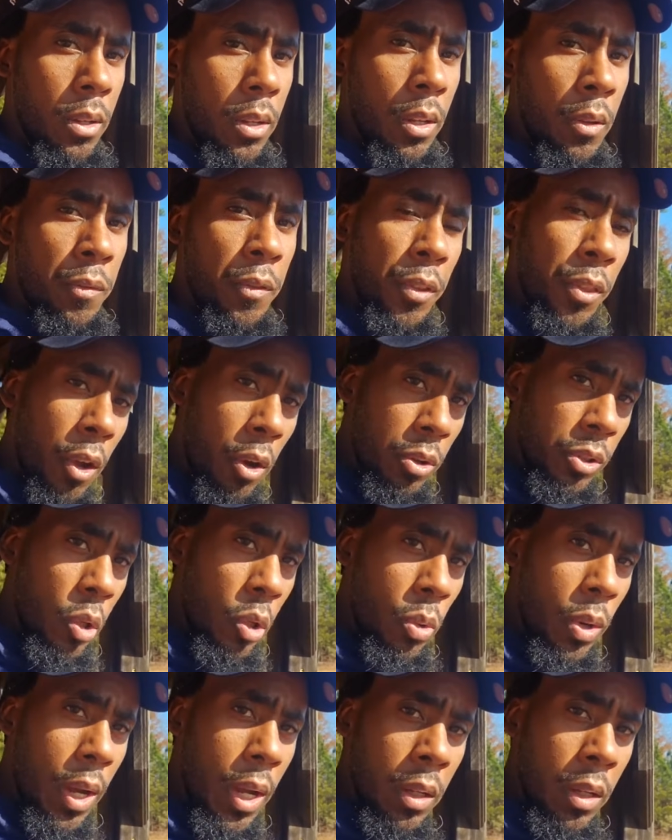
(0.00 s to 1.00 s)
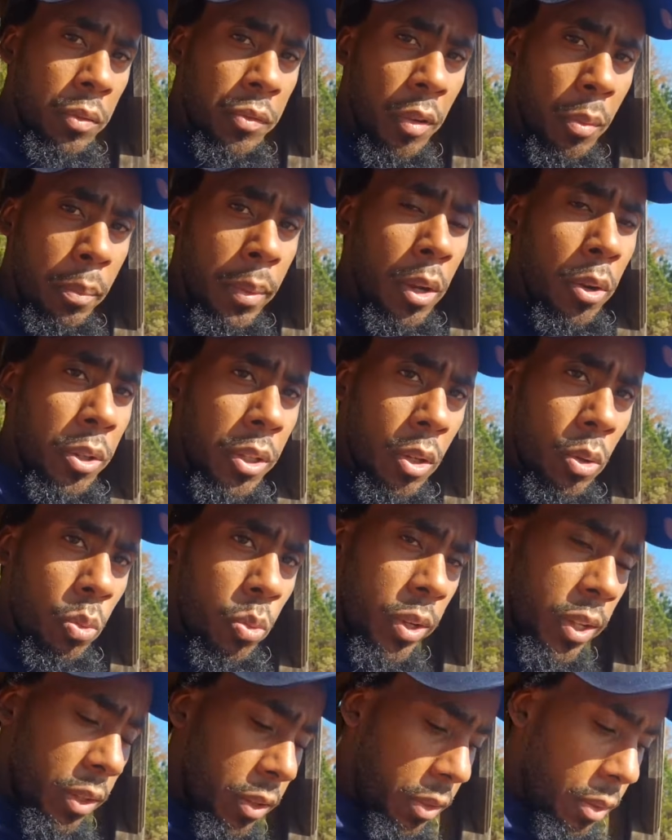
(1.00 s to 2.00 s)
And for those who are unfamiliar
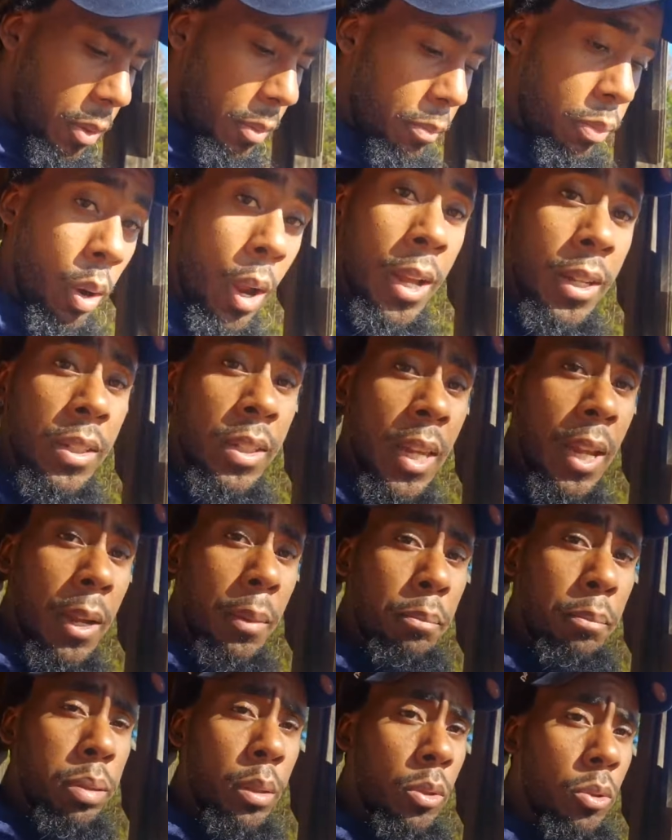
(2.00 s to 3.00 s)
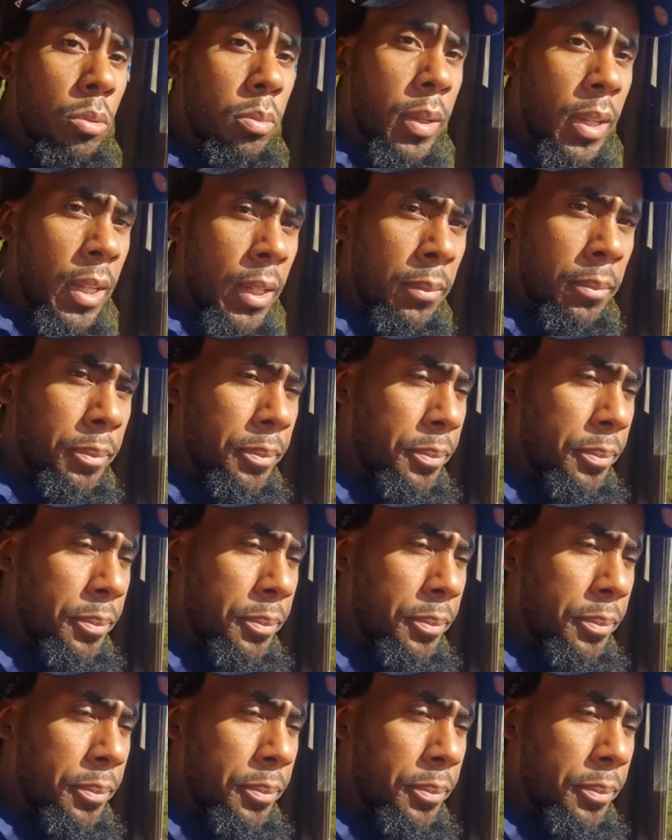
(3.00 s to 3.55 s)
with Project Bluebeam